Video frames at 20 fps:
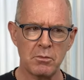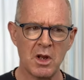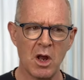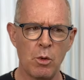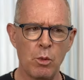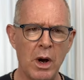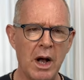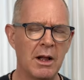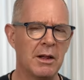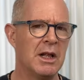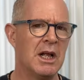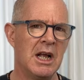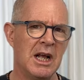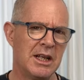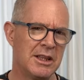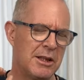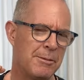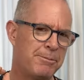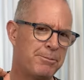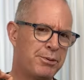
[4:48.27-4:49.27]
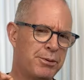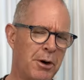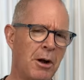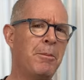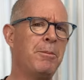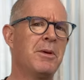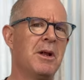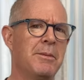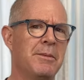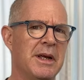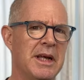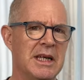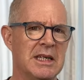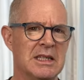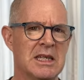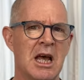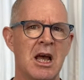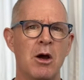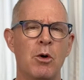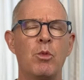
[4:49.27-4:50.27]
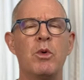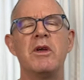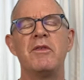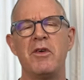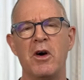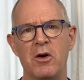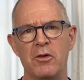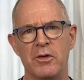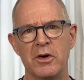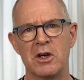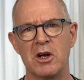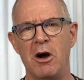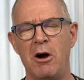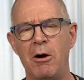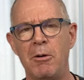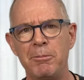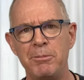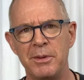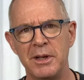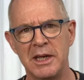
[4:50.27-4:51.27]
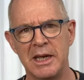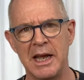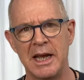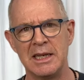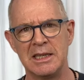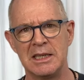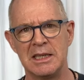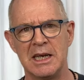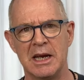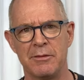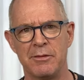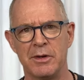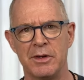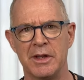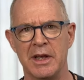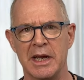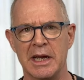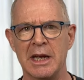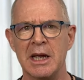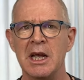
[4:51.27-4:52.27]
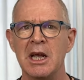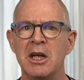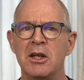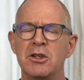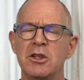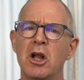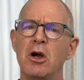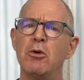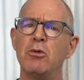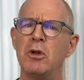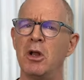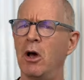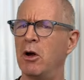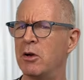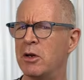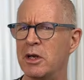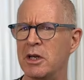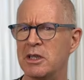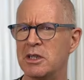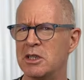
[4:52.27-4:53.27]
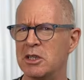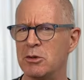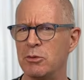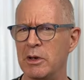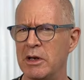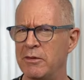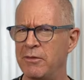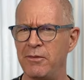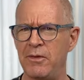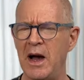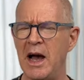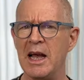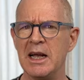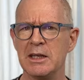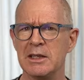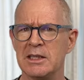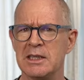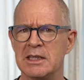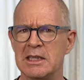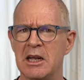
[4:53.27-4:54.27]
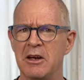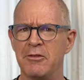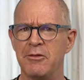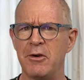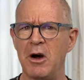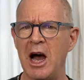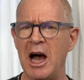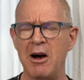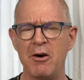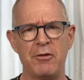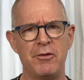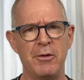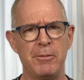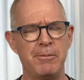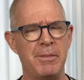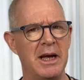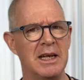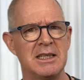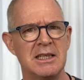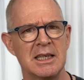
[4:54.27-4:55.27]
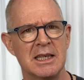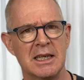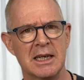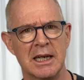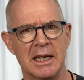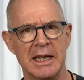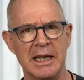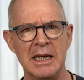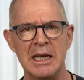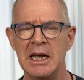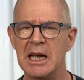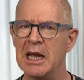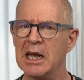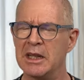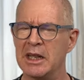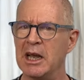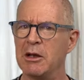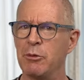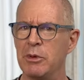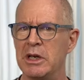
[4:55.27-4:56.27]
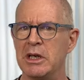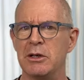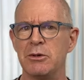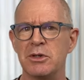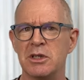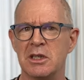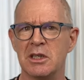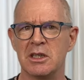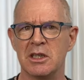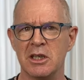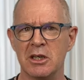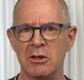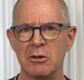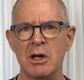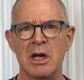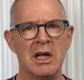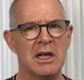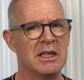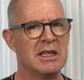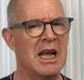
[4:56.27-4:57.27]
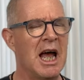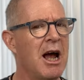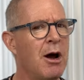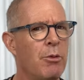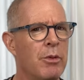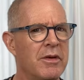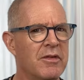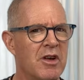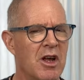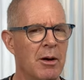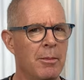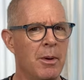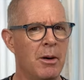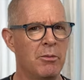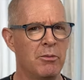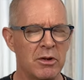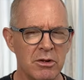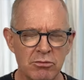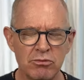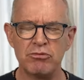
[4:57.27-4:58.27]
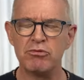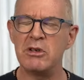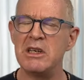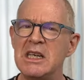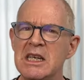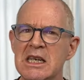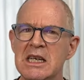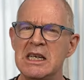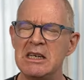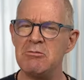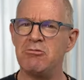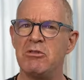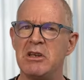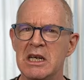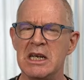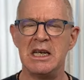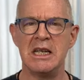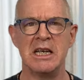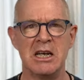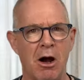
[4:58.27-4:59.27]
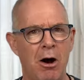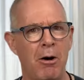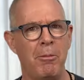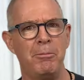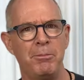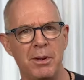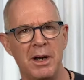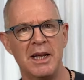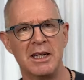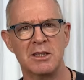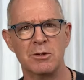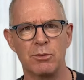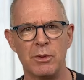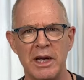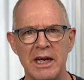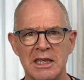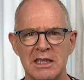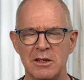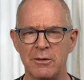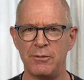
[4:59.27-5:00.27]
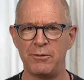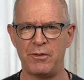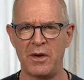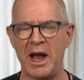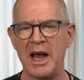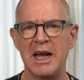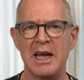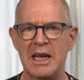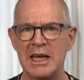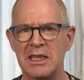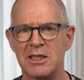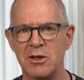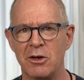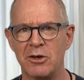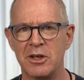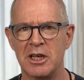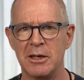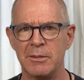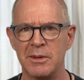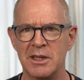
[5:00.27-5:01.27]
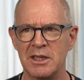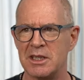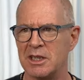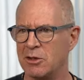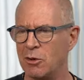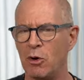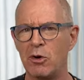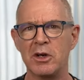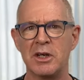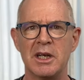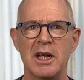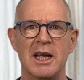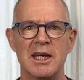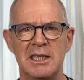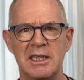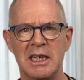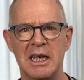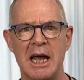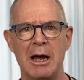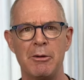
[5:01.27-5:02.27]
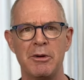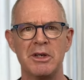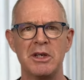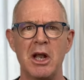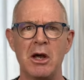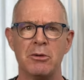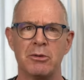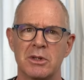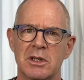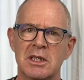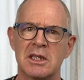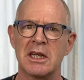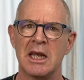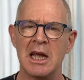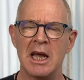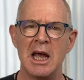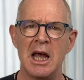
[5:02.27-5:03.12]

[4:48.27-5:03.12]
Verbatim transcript: Well, the problem is we've overcomplicated everything. No longer do we file stuff alphabetically like we used to do. Now we've come up with really, really complex ways of filing documents and organizing our notes.